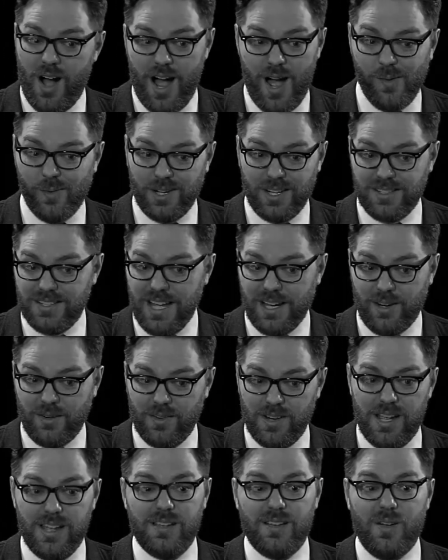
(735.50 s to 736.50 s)
I want to
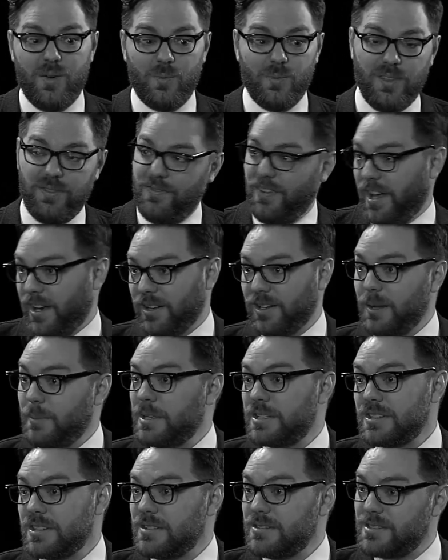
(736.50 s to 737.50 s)
decorate with final
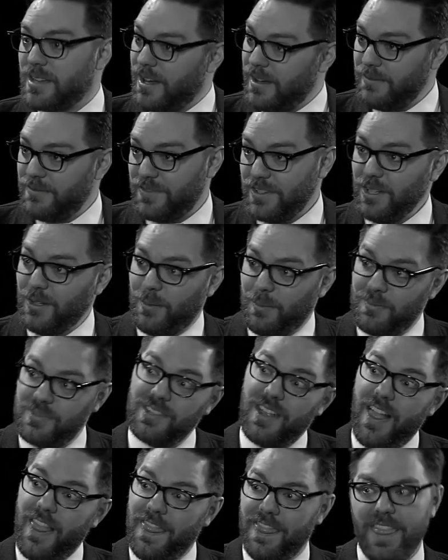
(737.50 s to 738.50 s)
images of
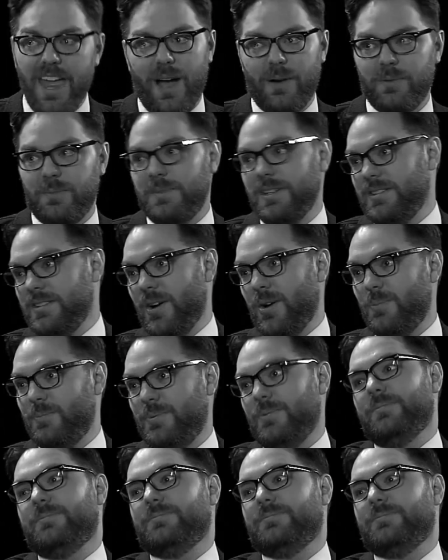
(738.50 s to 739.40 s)
films. That would be dope.